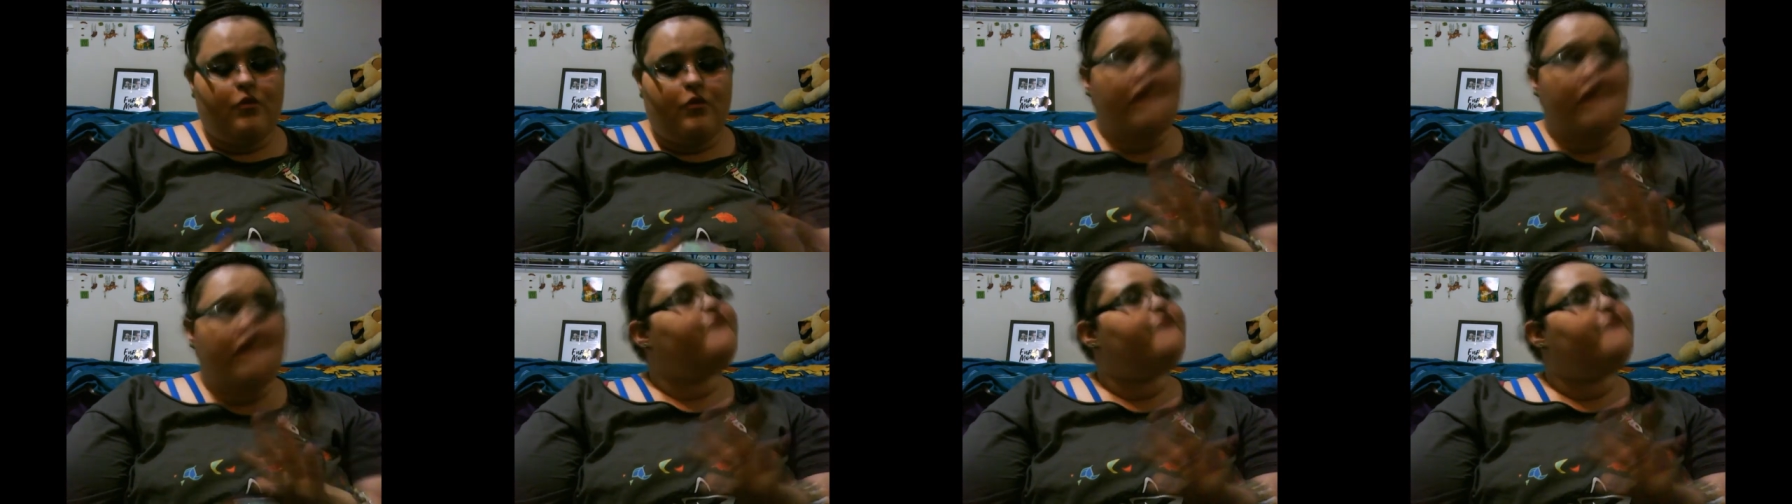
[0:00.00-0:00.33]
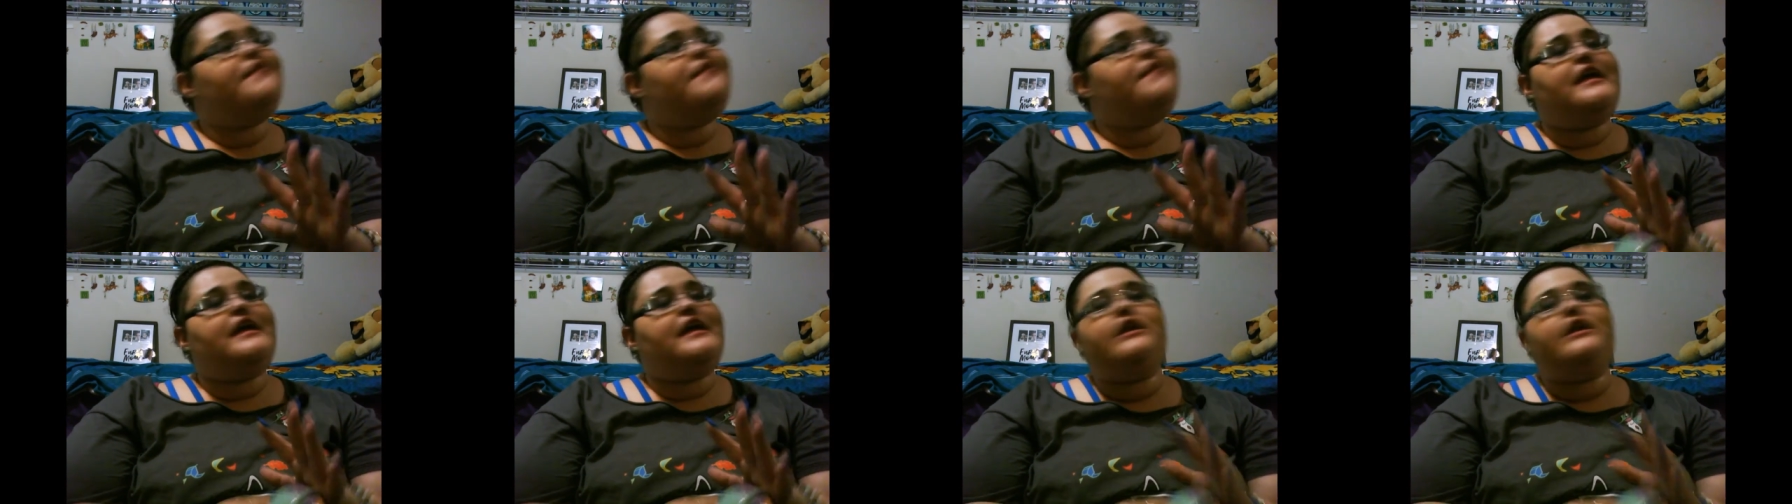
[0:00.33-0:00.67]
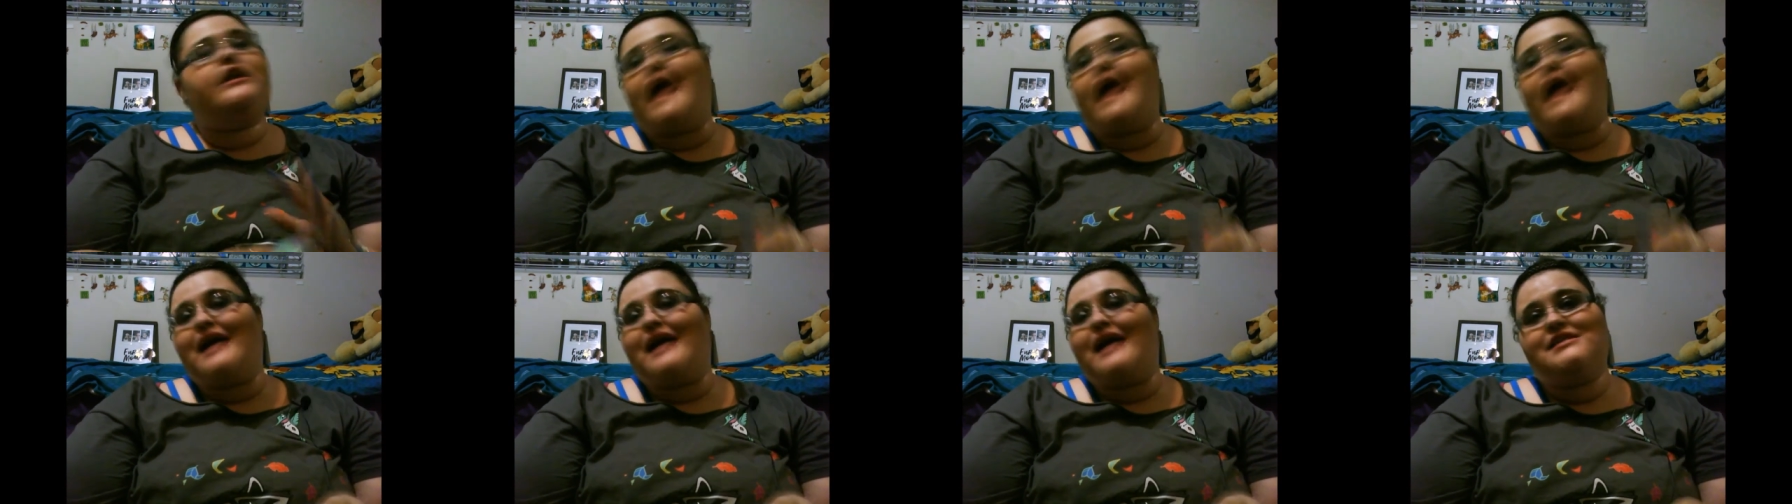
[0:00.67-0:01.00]
one of the
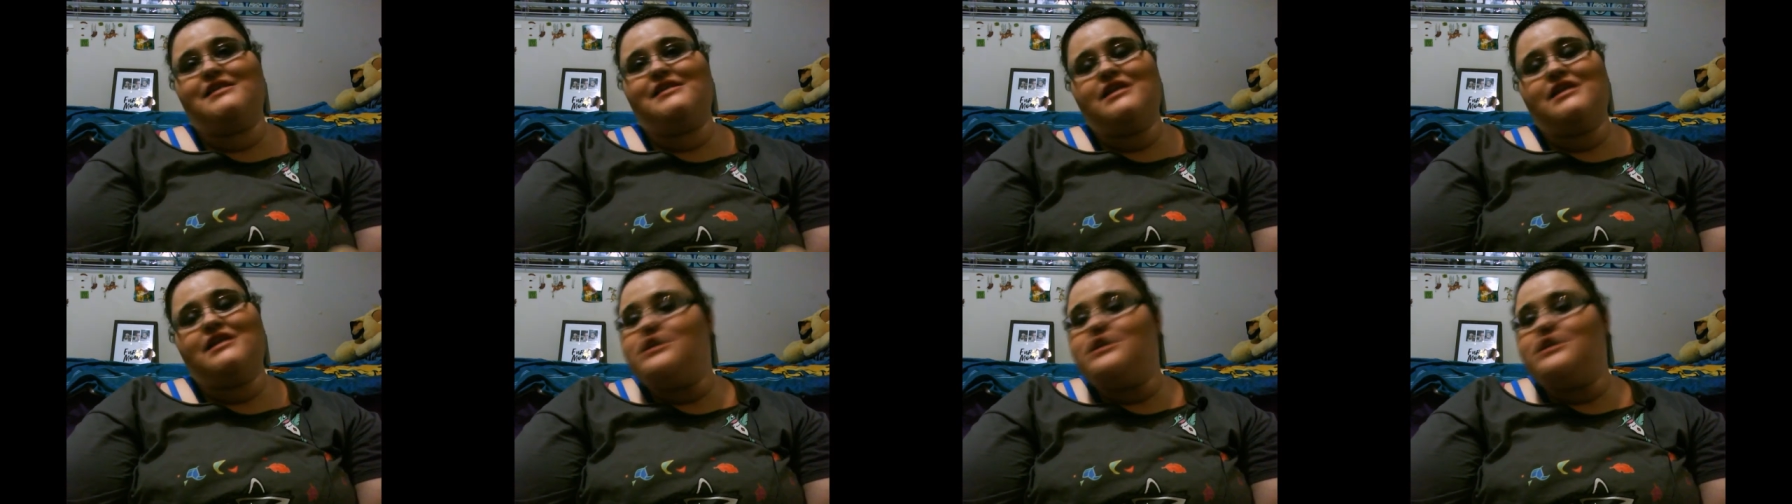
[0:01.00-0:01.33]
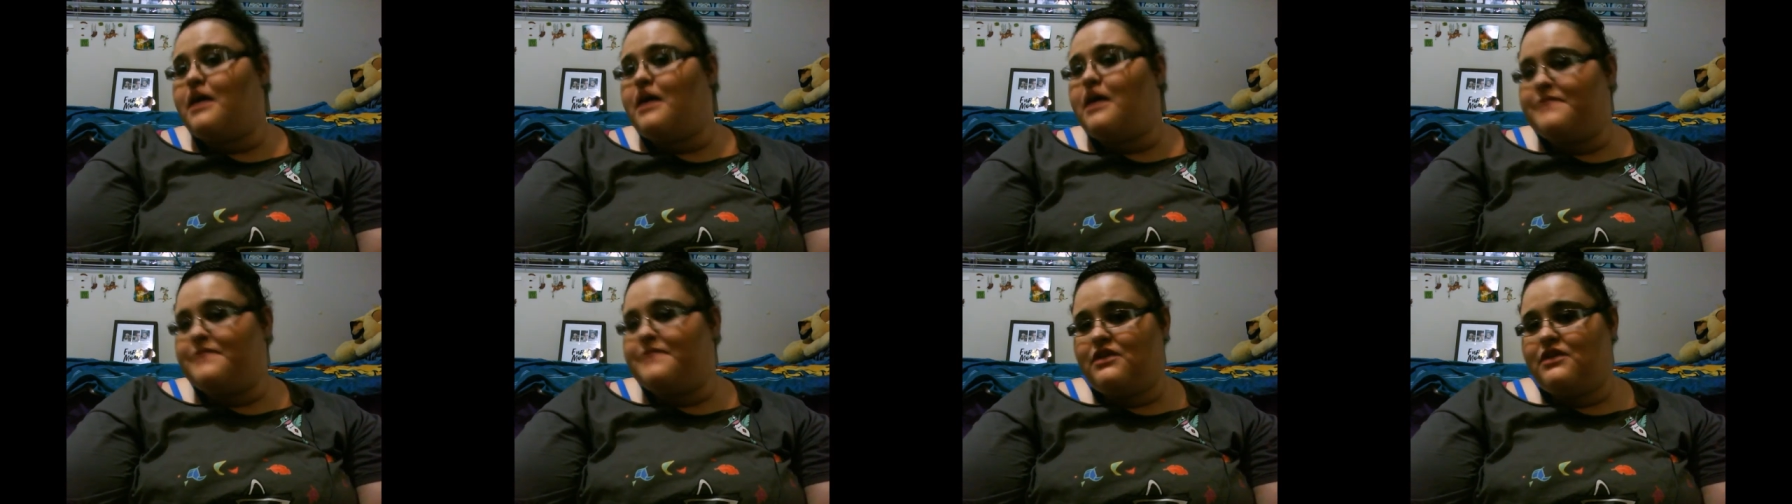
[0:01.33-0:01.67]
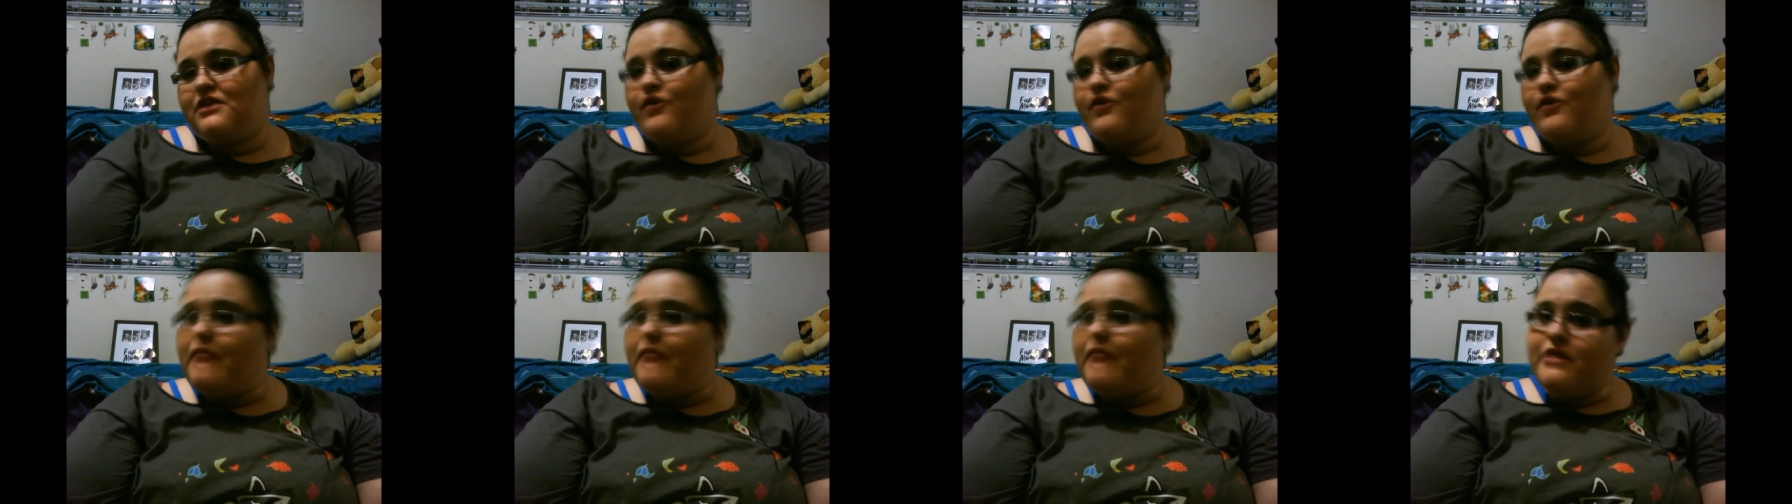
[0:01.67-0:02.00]
last
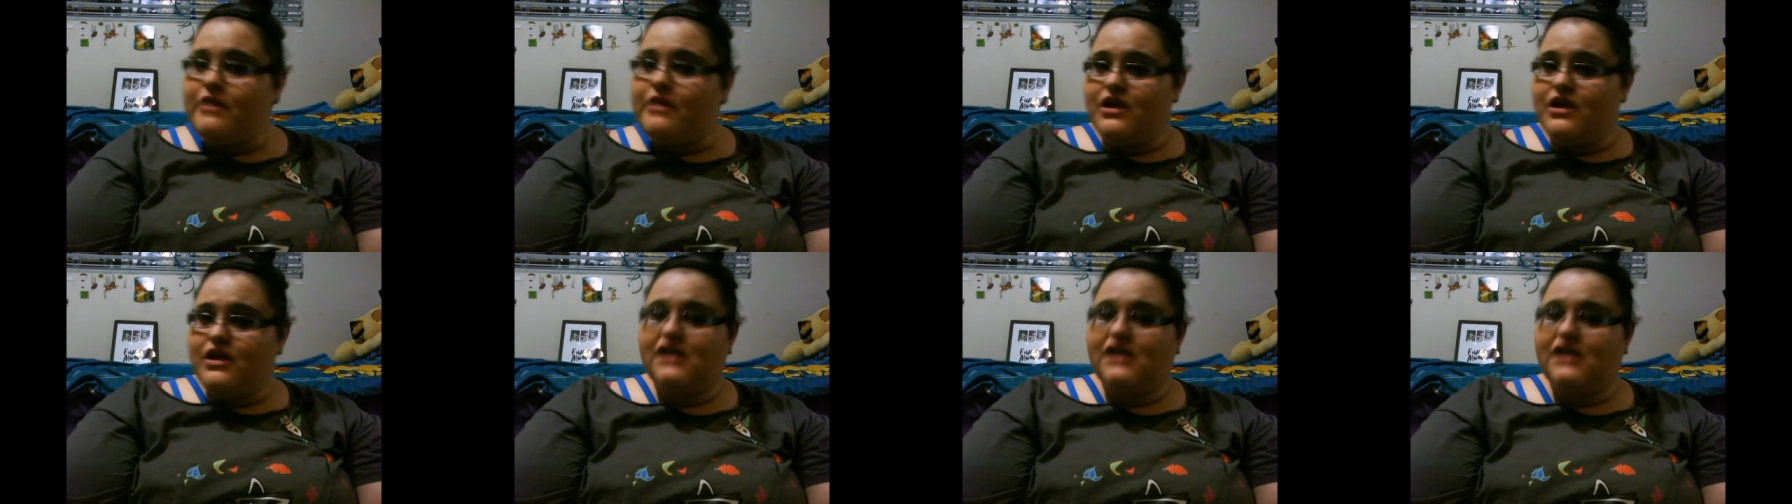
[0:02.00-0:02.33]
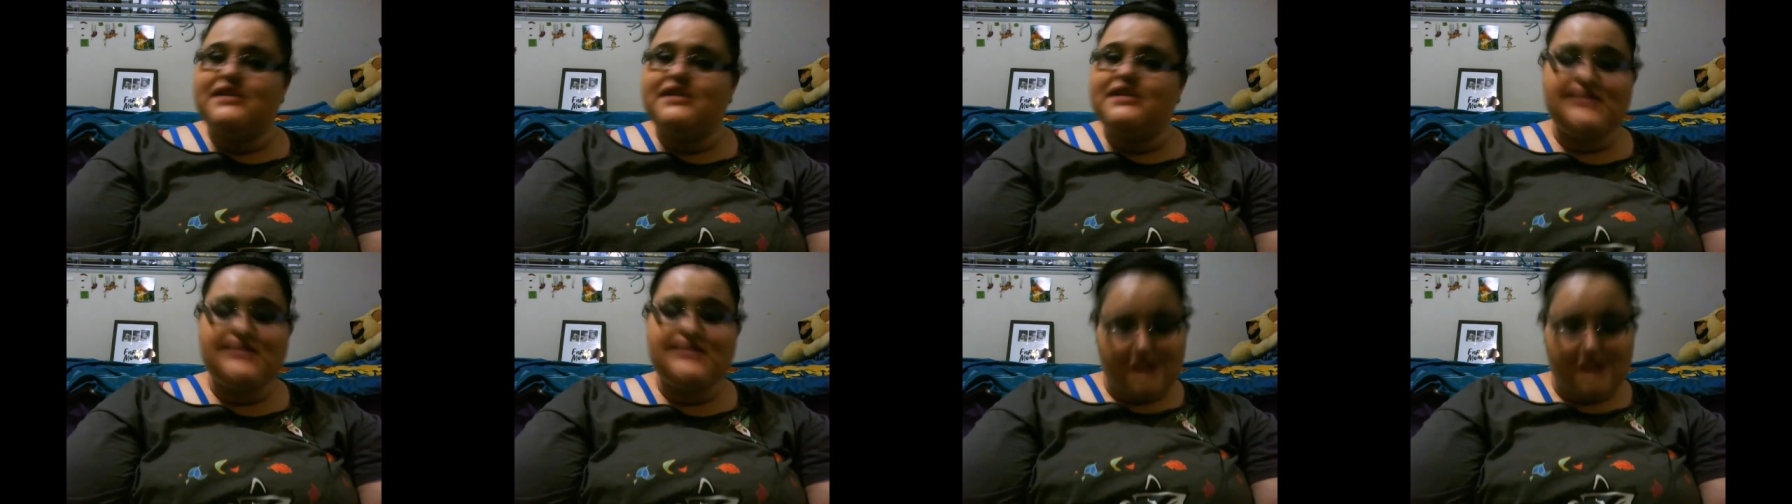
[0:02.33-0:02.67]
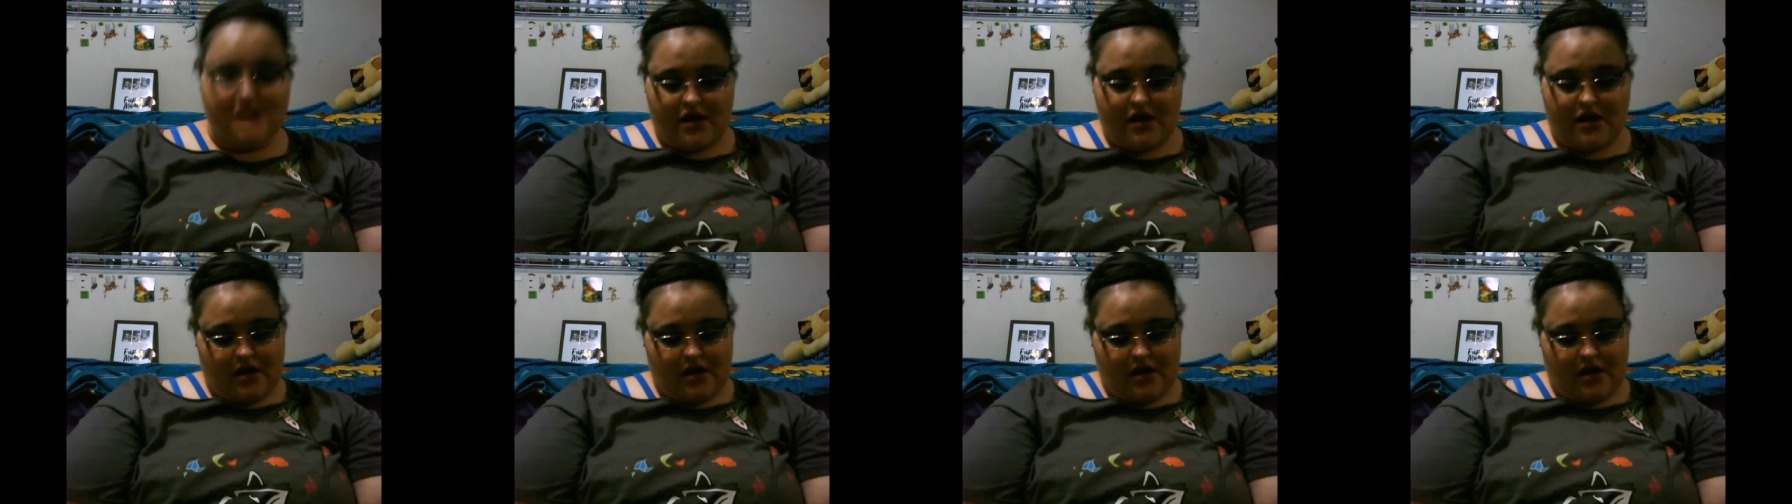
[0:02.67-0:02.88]
adopted grandmothers